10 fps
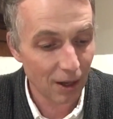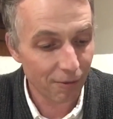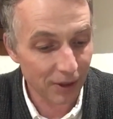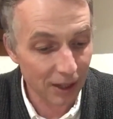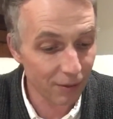
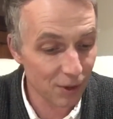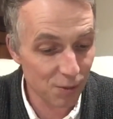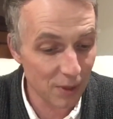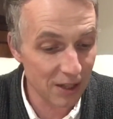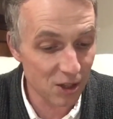
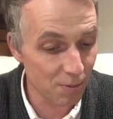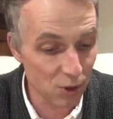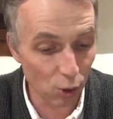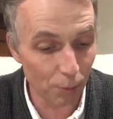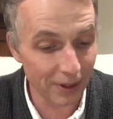Forgiveness means
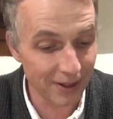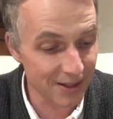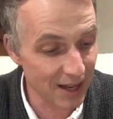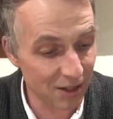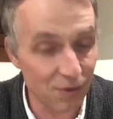absorbing the
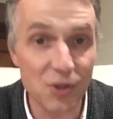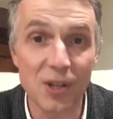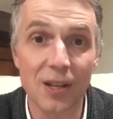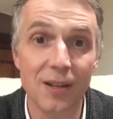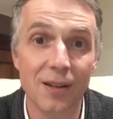debt of
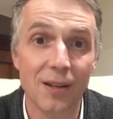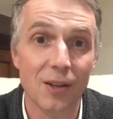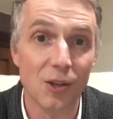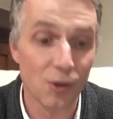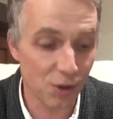sin
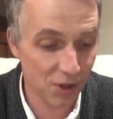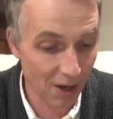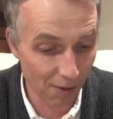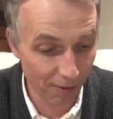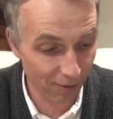
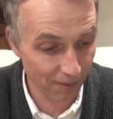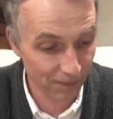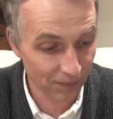yourself.